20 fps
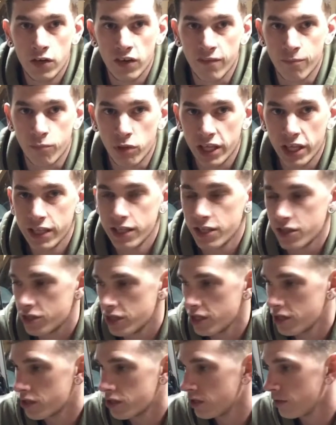I've bled the
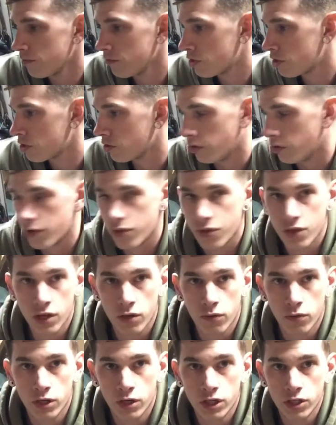system, so I
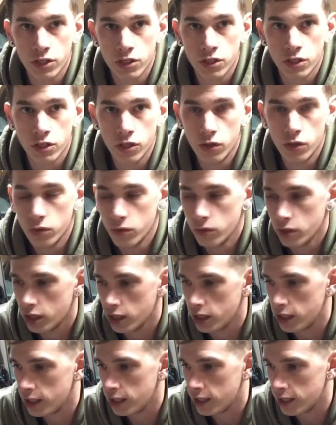think we're good to go.
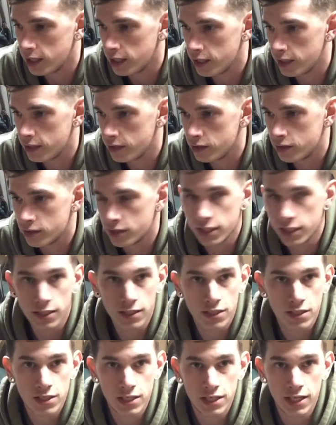I
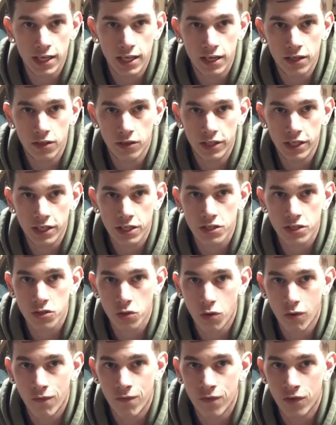didn't see any leaks
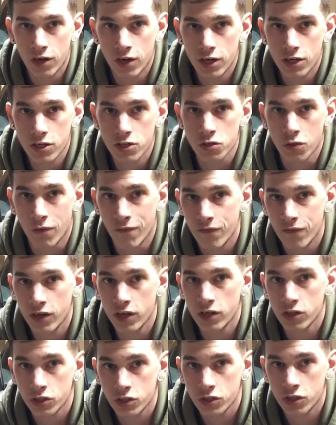so far, so
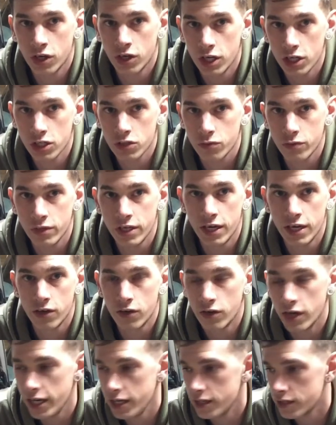fingers crossed we did it
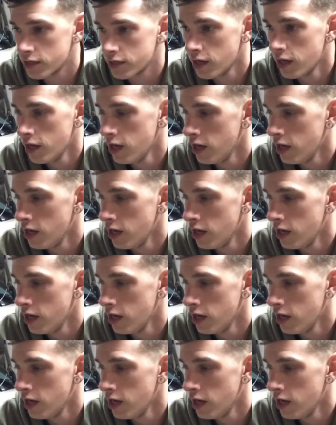right.